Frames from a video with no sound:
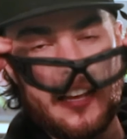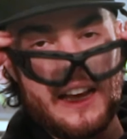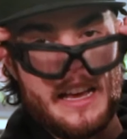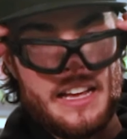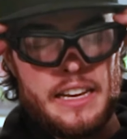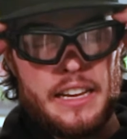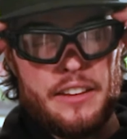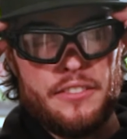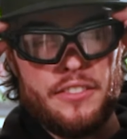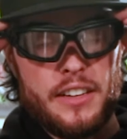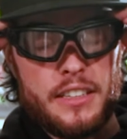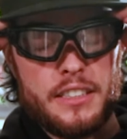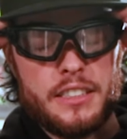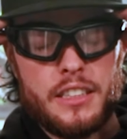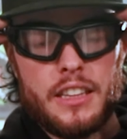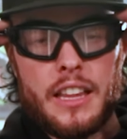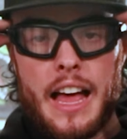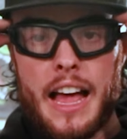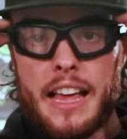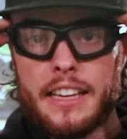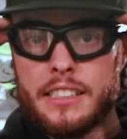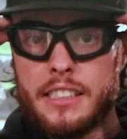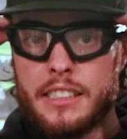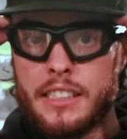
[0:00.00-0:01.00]
And even as
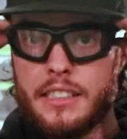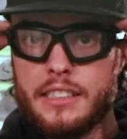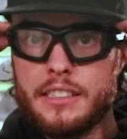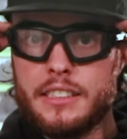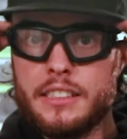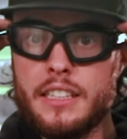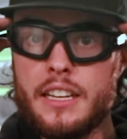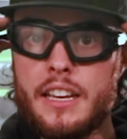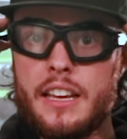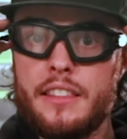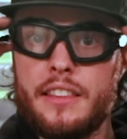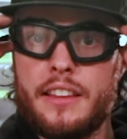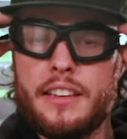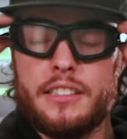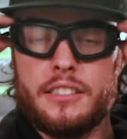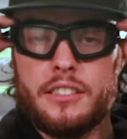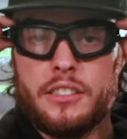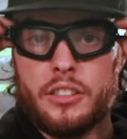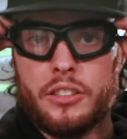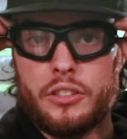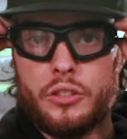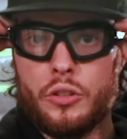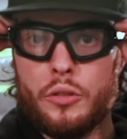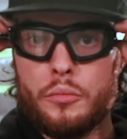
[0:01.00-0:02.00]
glasses, they
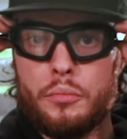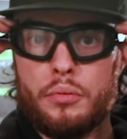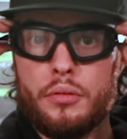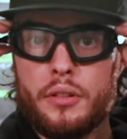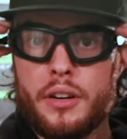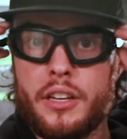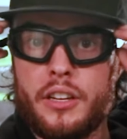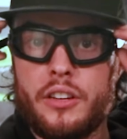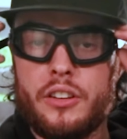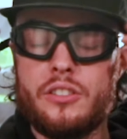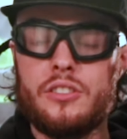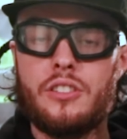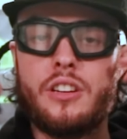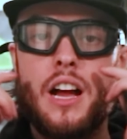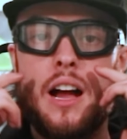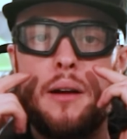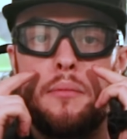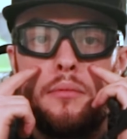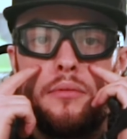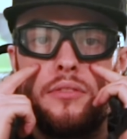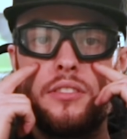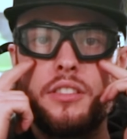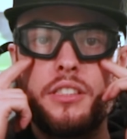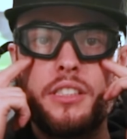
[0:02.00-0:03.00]
still do a pretty good
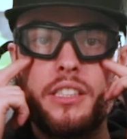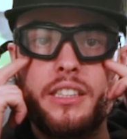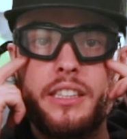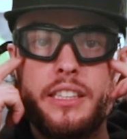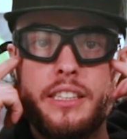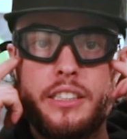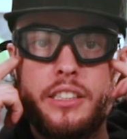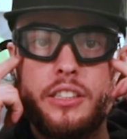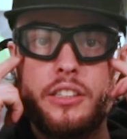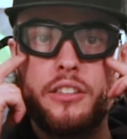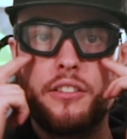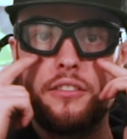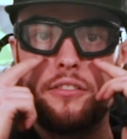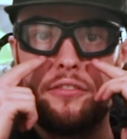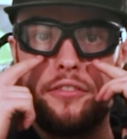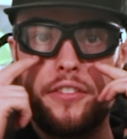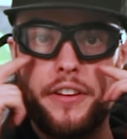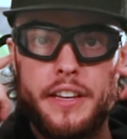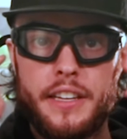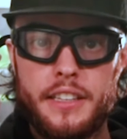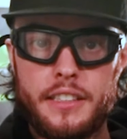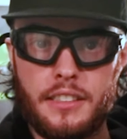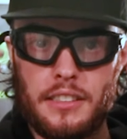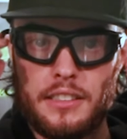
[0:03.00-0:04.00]
job of sealing to your
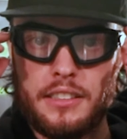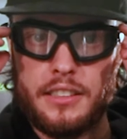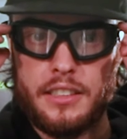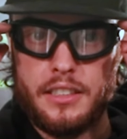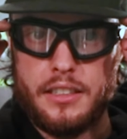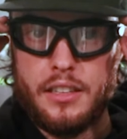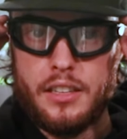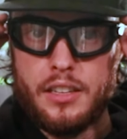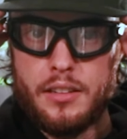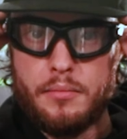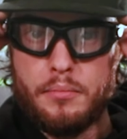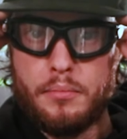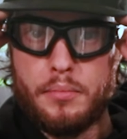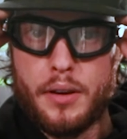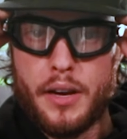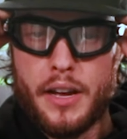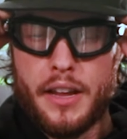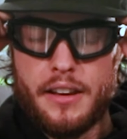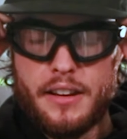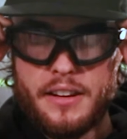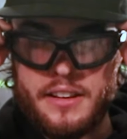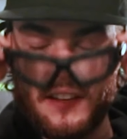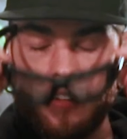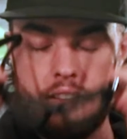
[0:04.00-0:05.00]
face,
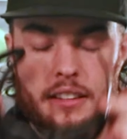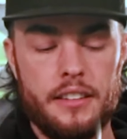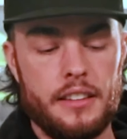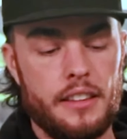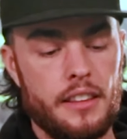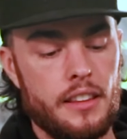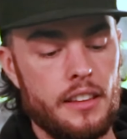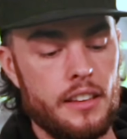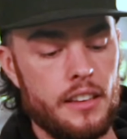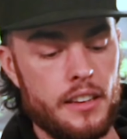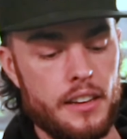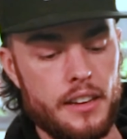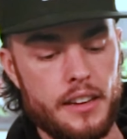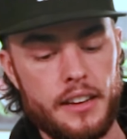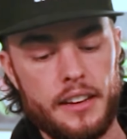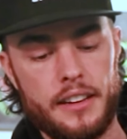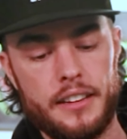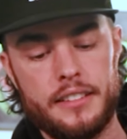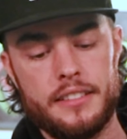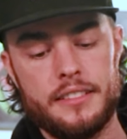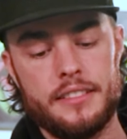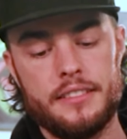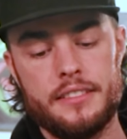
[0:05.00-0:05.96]
but the uh,